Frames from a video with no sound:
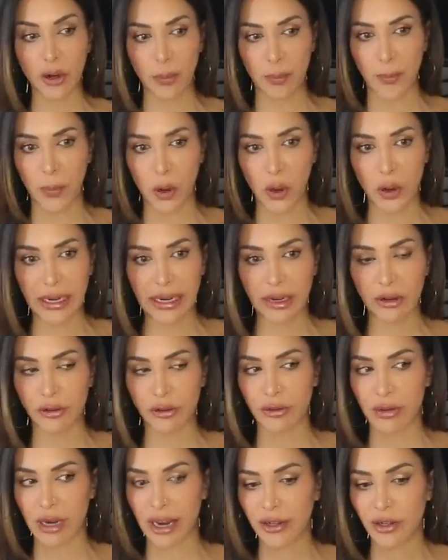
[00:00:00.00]
or burning or
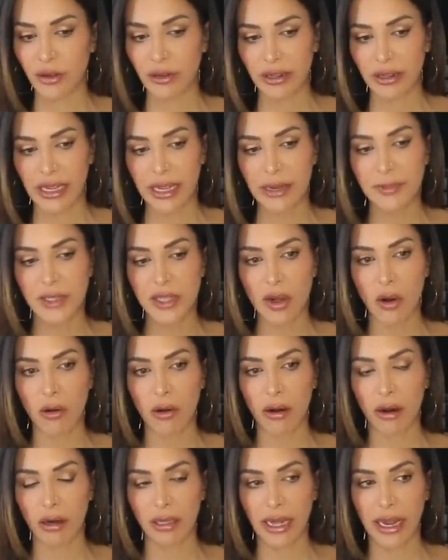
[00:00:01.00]
drying your lips
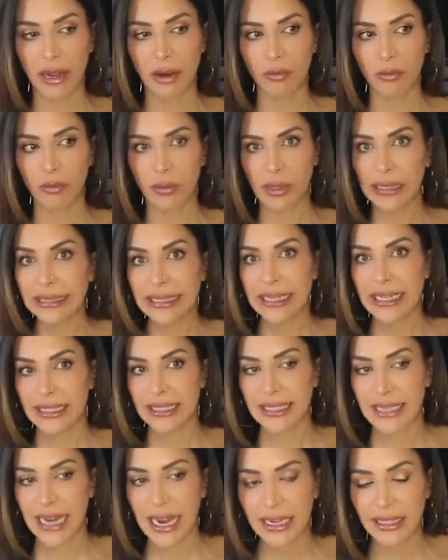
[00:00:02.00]
or like really
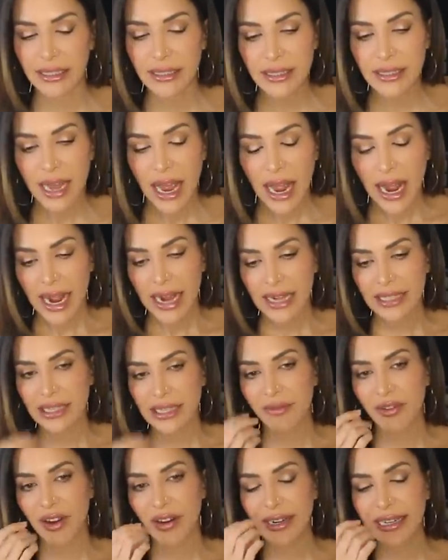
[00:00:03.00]
intense.
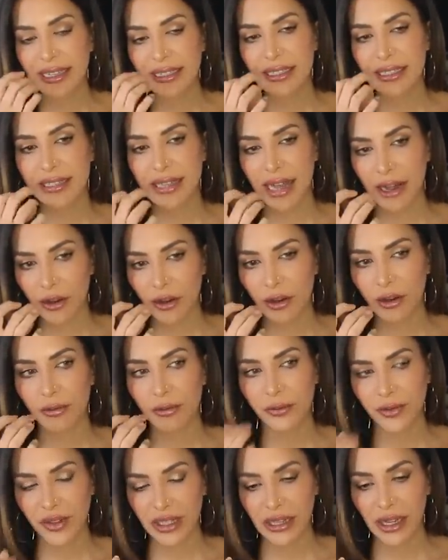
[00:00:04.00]
It's a very subtle
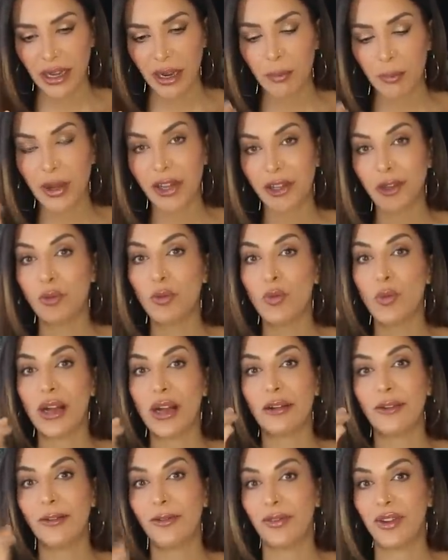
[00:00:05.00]
feeling, but you
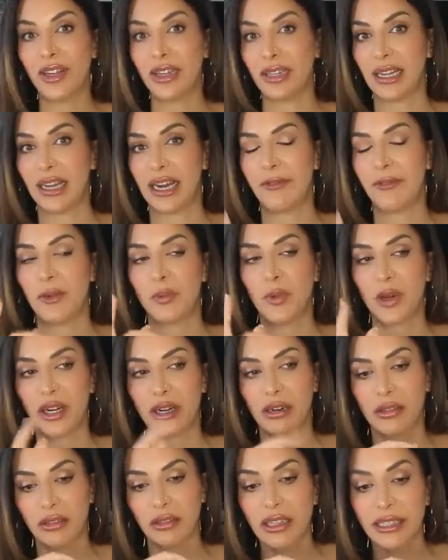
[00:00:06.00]
will feel it if you put
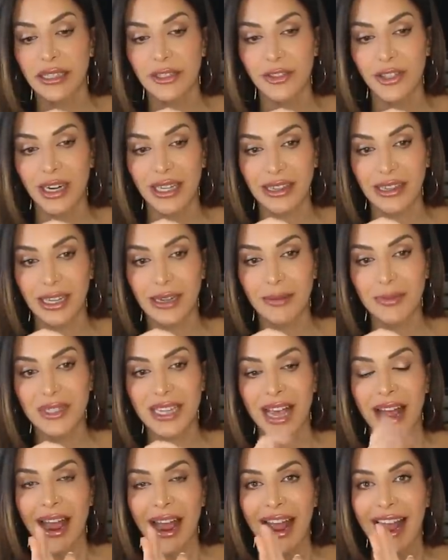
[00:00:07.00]
it on clean, dry
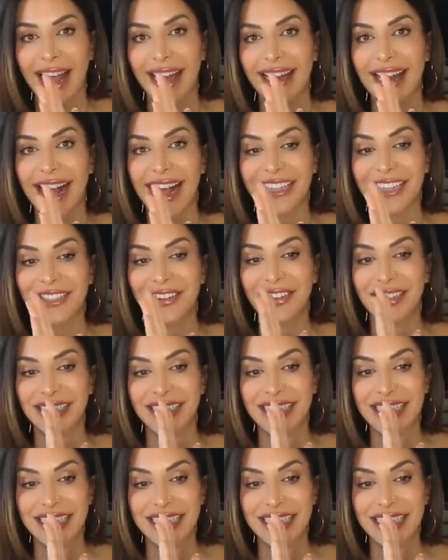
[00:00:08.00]
lips. And as you can